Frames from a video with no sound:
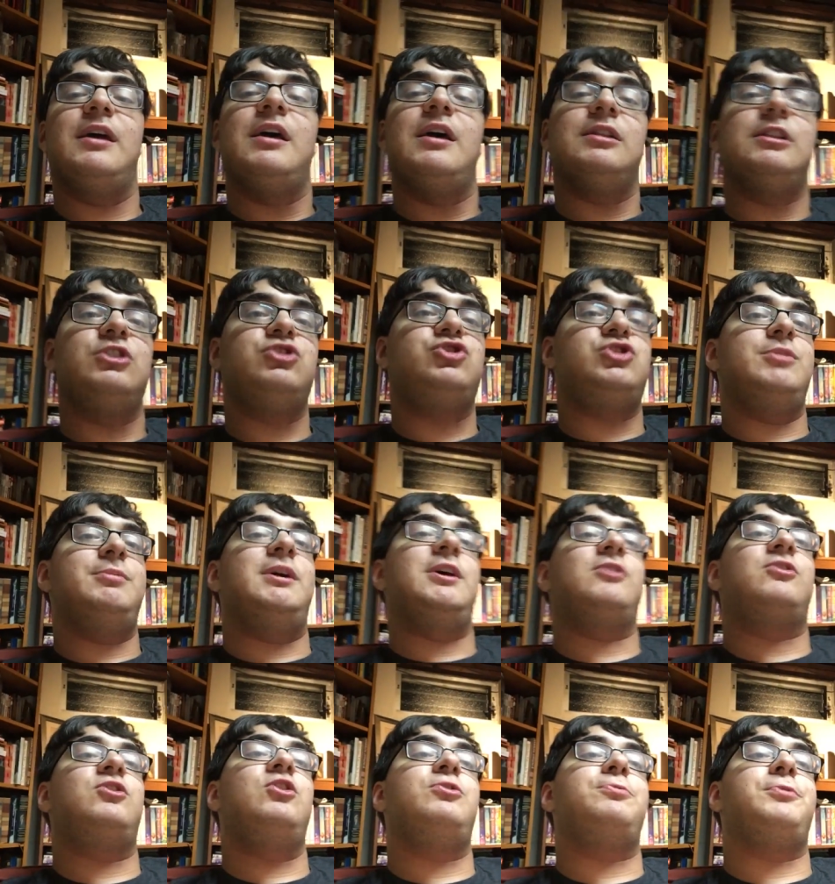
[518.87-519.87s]
legitimate
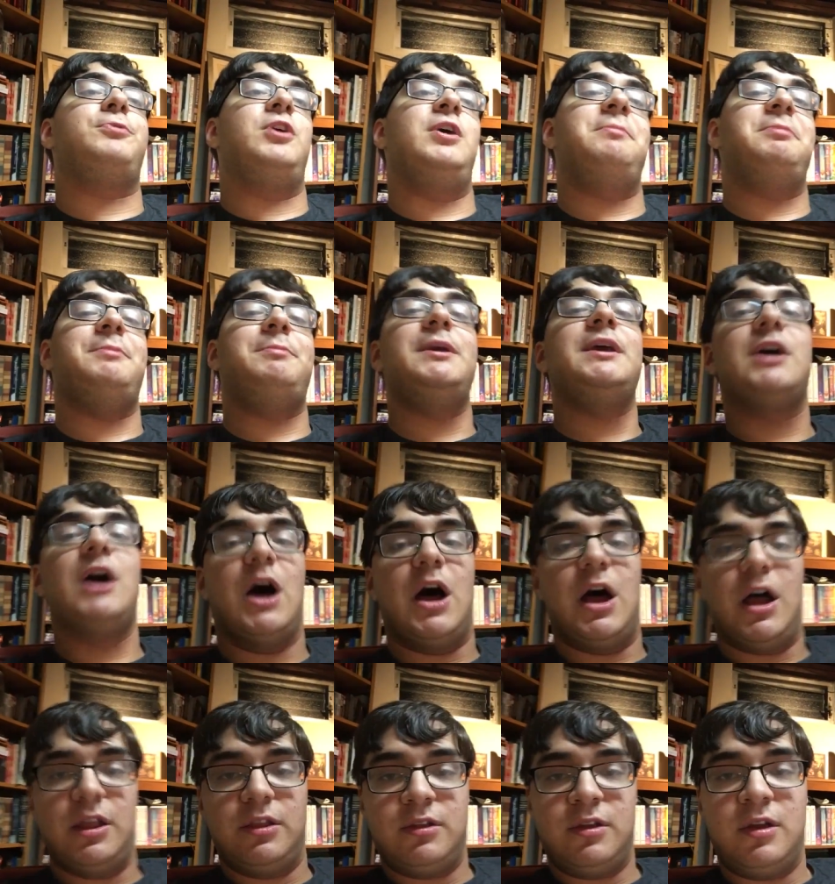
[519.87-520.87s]
excuse for him to be
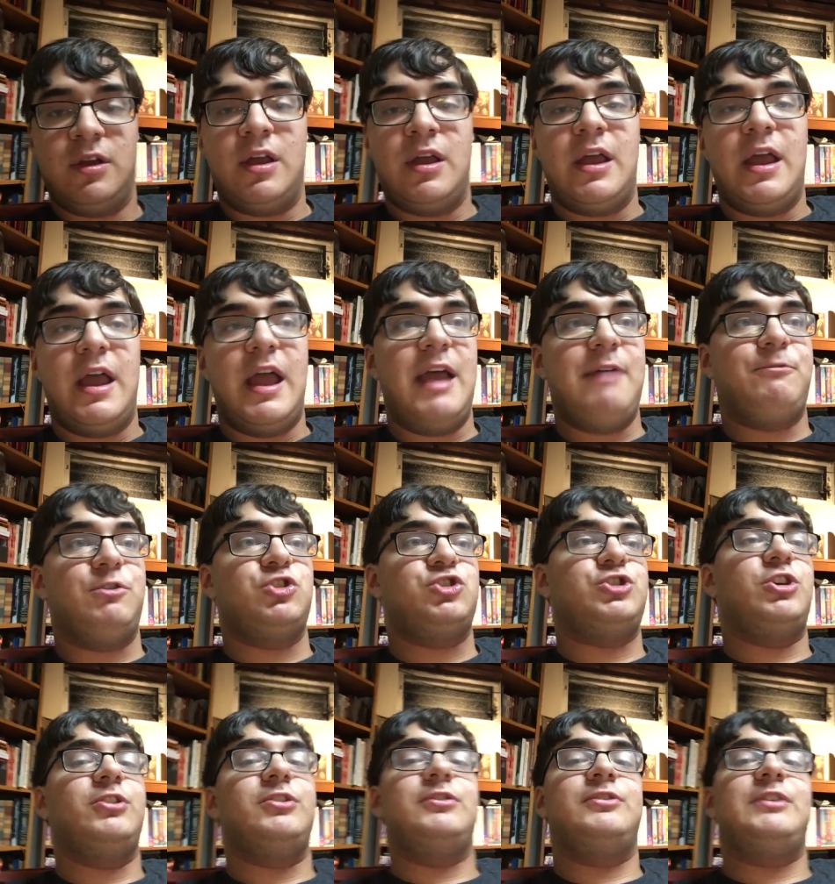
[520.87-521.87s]
gone and for
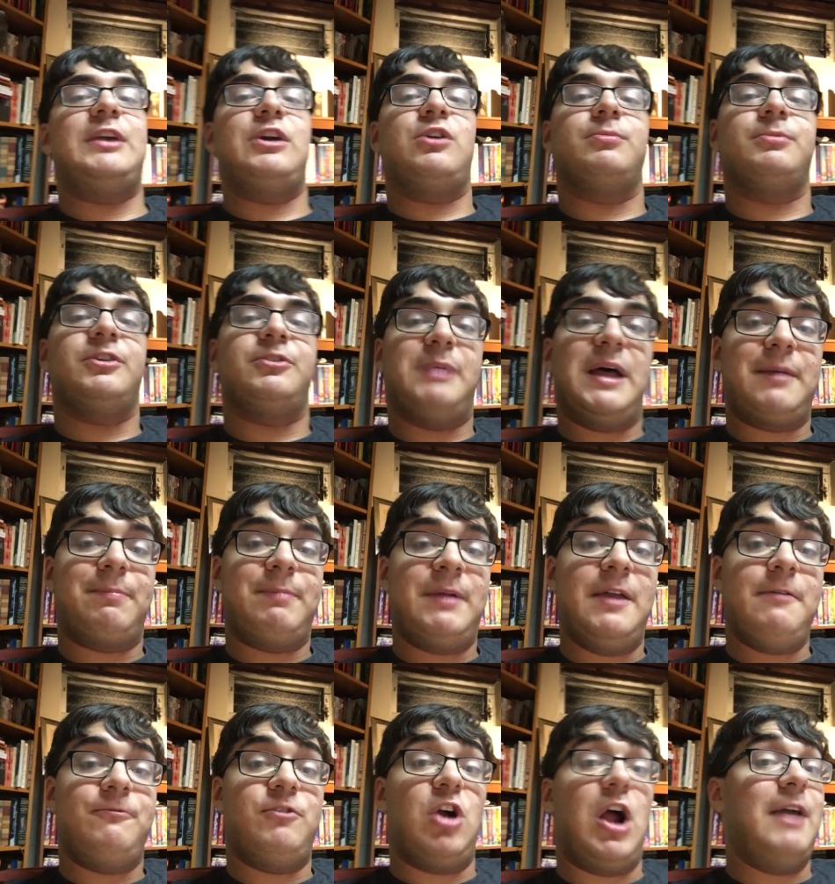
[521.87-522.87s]
Shuri to take over as Black
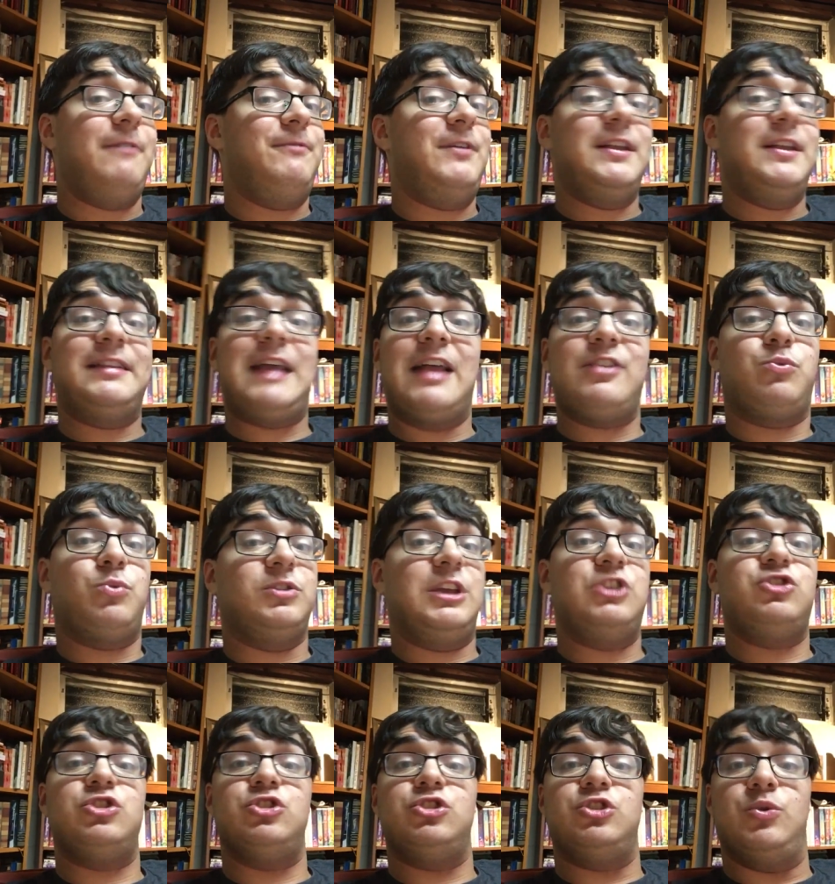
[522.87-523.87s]
Panther. I think that's what they
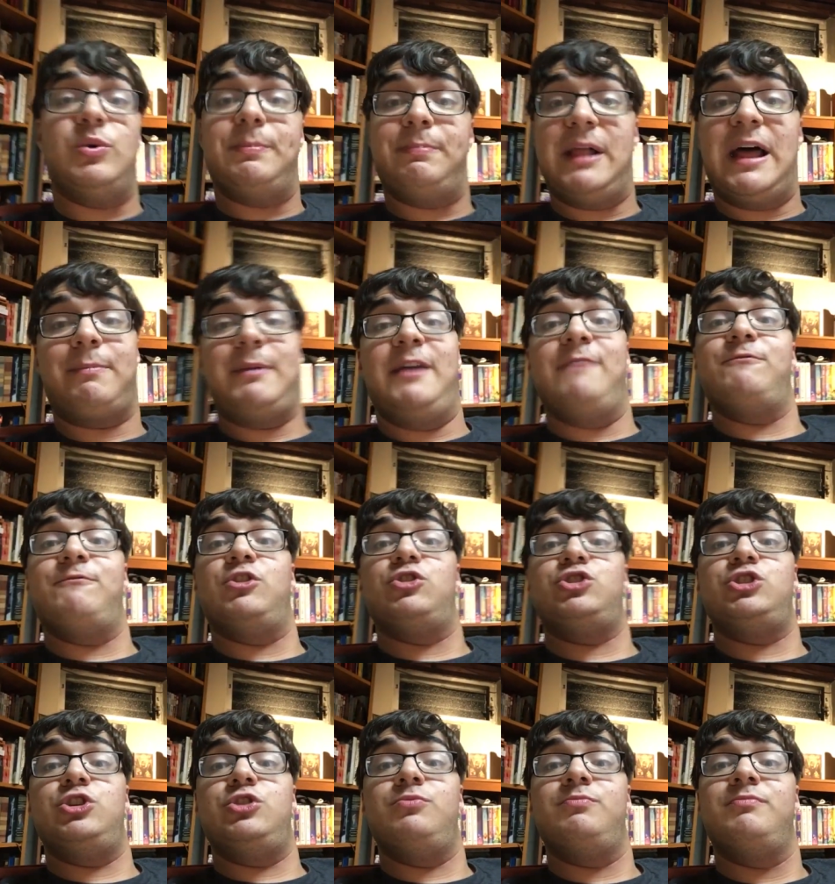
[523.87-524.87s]
should do with Black Panther
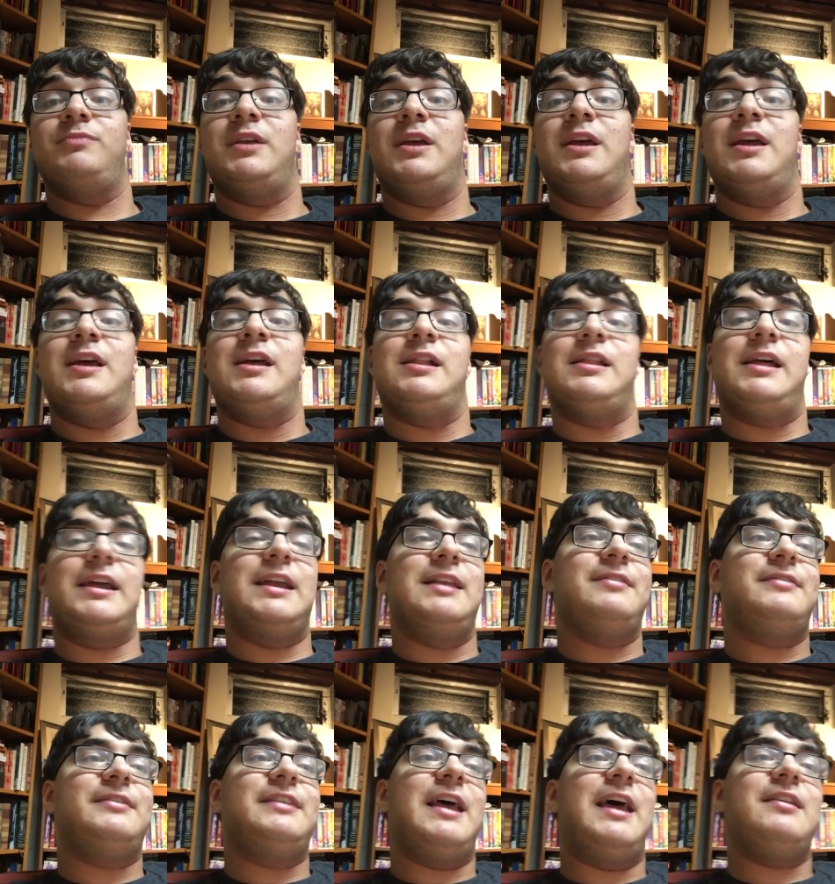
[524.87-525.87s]
2. Like,
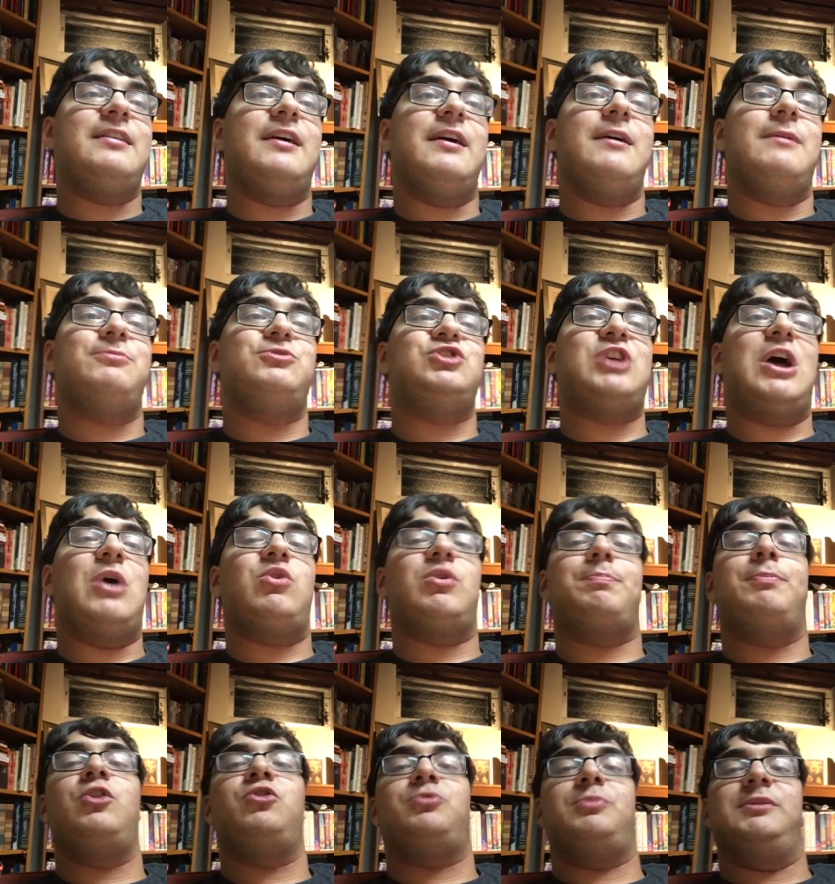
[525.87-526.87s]
instead of Chadwick
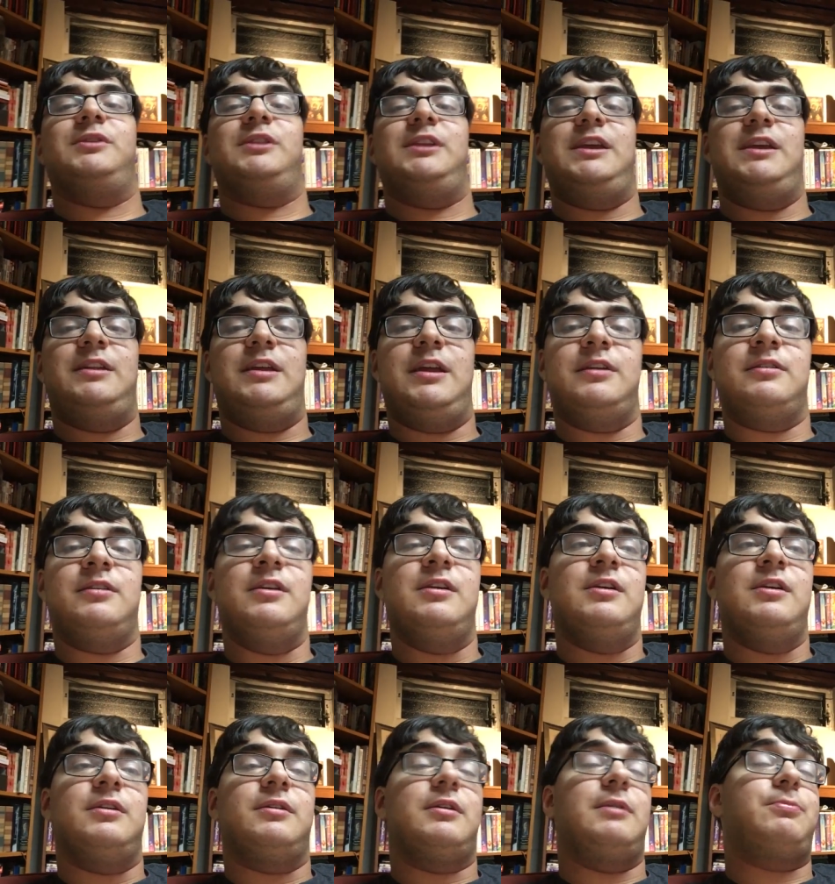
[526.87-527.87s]
Boseman leading,
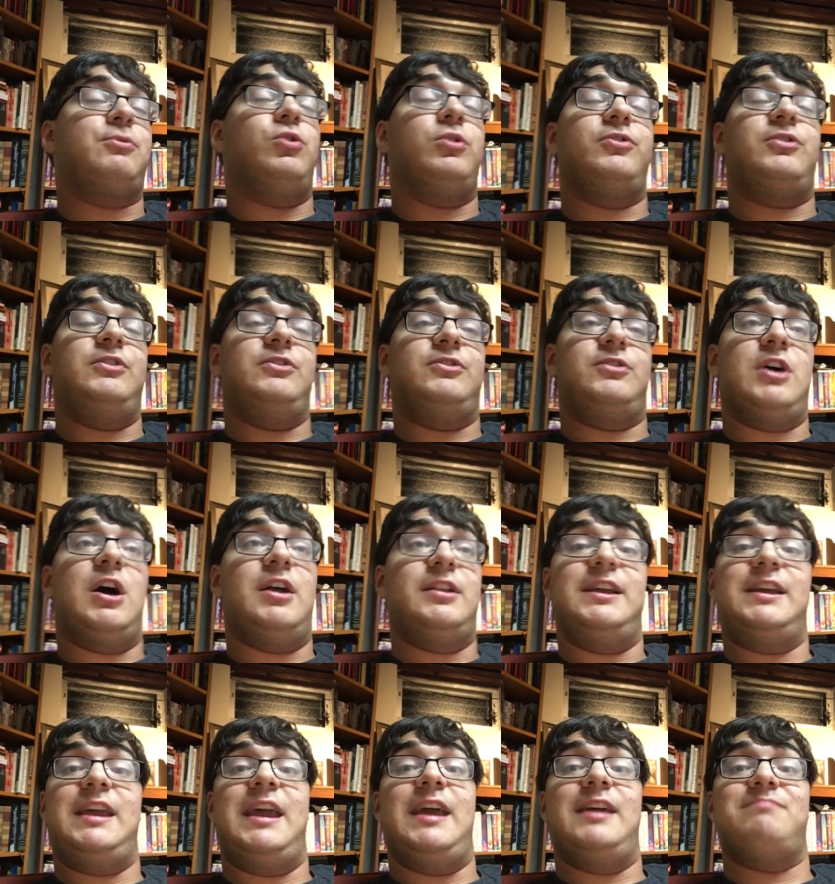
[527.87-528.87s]
of course he's gone. He
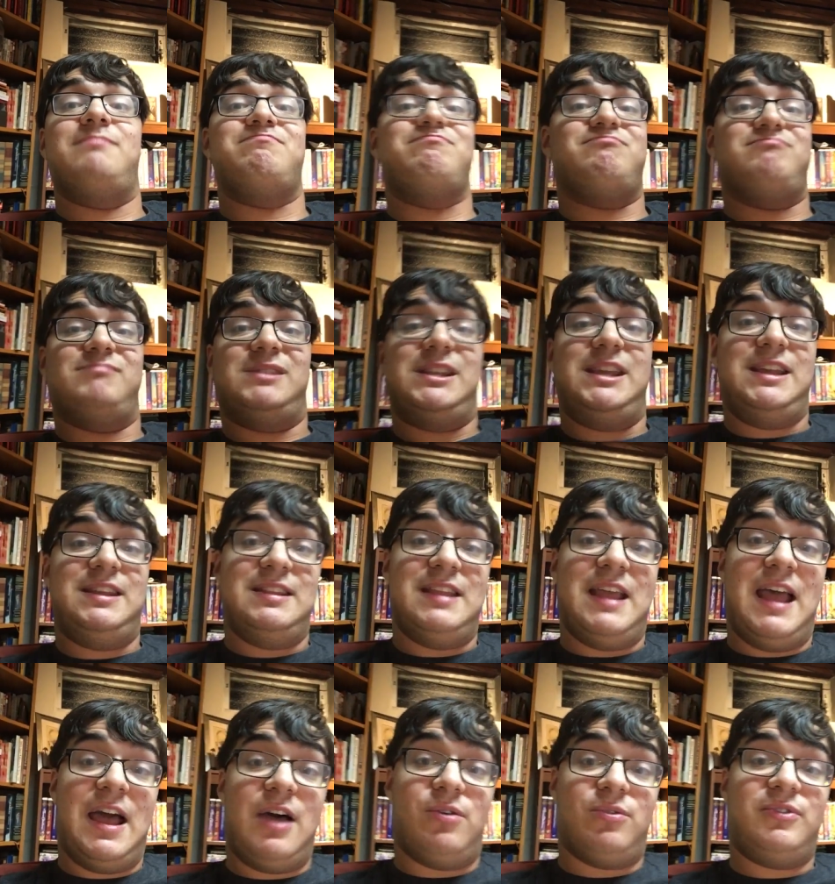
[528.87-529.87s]
can't lead
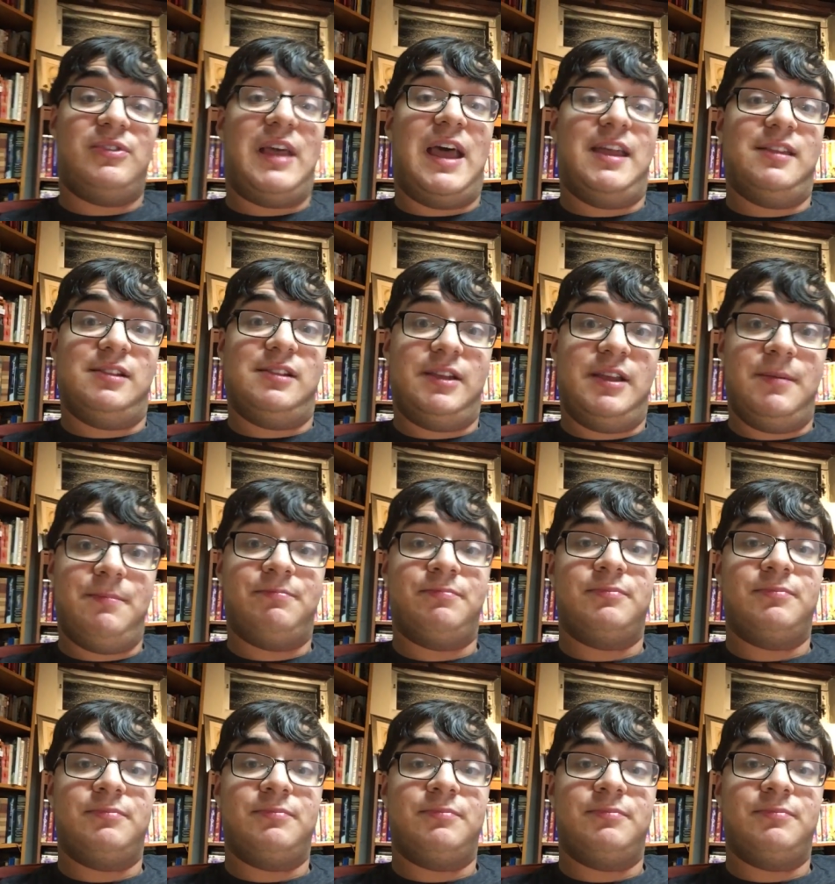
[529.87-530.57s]
now, sadly.